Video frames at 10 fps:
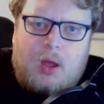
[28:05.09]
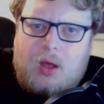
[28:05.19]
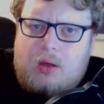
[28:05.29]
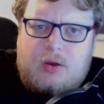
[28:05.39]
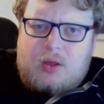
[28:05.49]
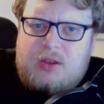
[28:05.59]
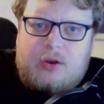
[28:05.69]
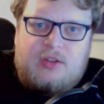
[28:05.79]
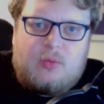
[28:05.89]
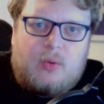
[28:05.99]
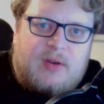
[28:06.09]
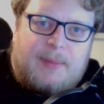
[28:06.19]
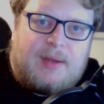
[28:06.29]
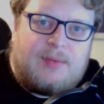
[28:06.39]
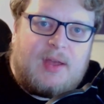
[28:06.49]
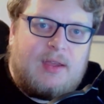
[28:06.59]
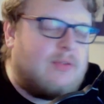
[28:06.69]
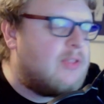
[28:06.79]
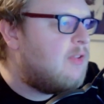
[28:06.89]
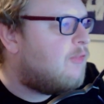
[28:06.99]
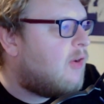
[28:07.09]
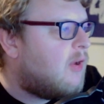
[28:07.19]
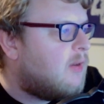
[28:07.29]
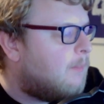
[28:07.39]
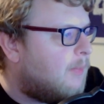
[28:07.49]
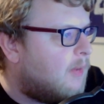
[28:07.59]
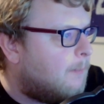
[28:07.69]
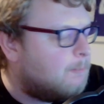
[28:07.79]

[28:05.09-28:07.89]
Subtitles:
oh no, you don't need to worry about that, everything's fine. But